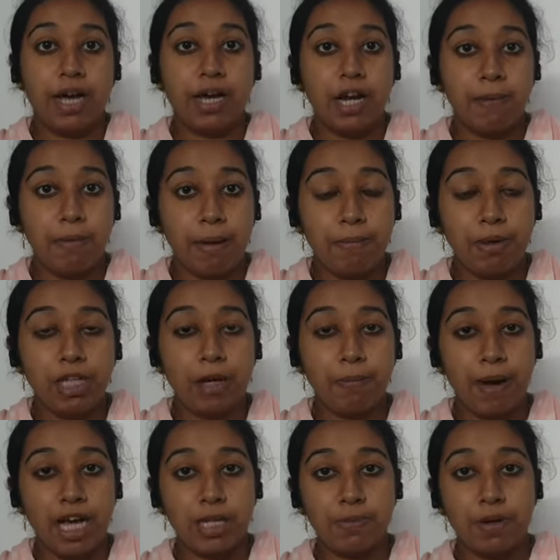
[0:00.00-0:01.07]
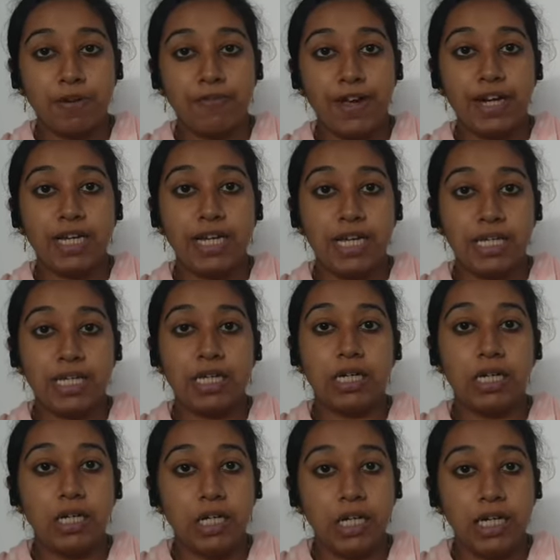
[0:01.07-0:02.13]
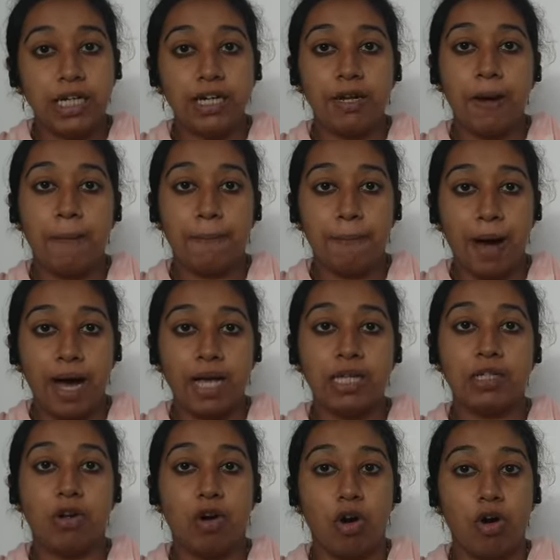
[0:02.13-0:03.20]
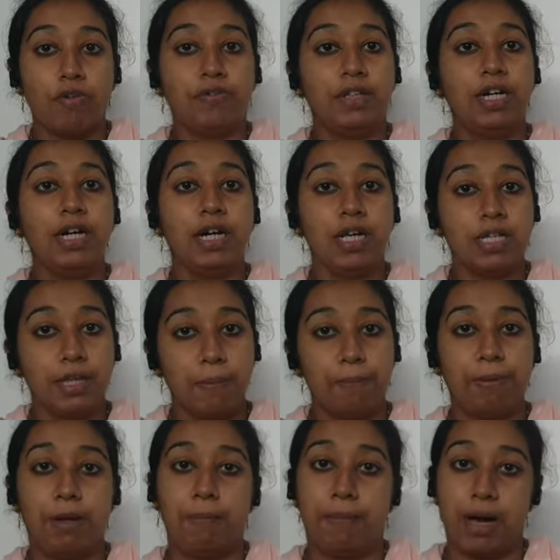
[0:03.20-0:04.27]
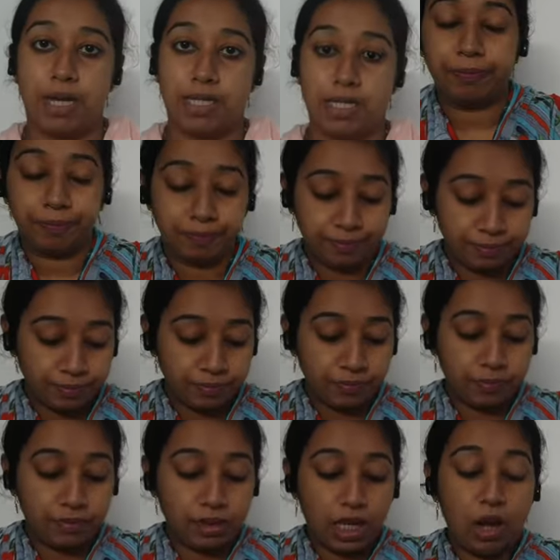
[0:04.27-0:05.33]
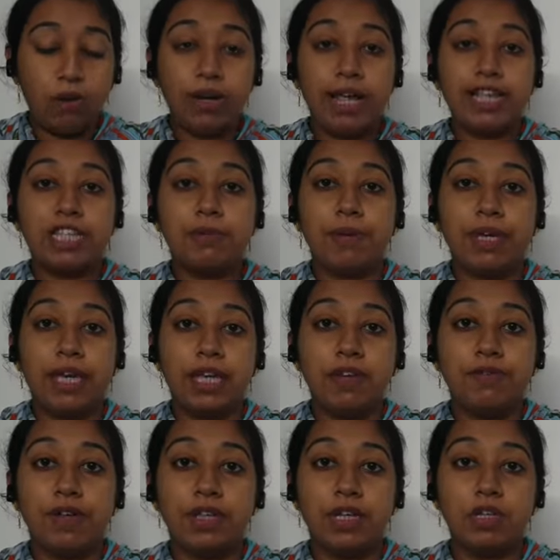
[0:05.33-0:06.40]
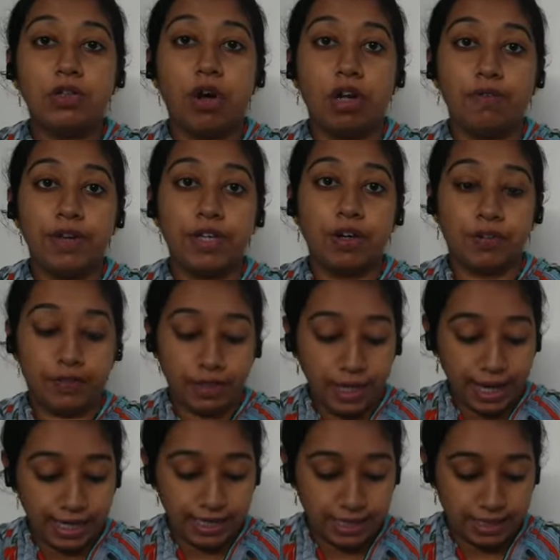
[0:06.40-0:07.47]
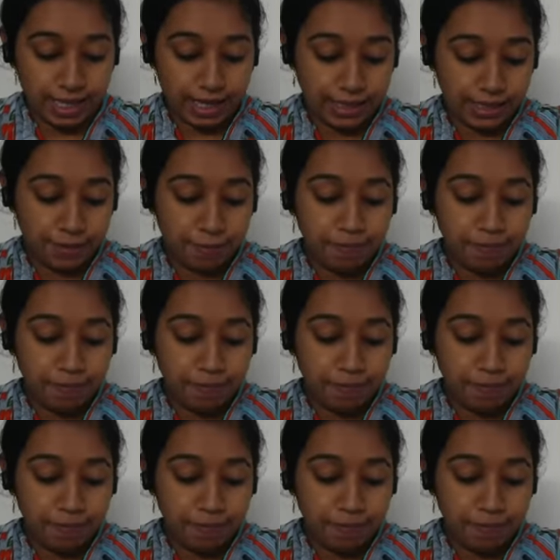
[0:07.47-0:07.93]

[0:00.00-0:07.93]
Remember, the past perfect is the earlier past of the simple past. Now let's begin with the solving of the exercise.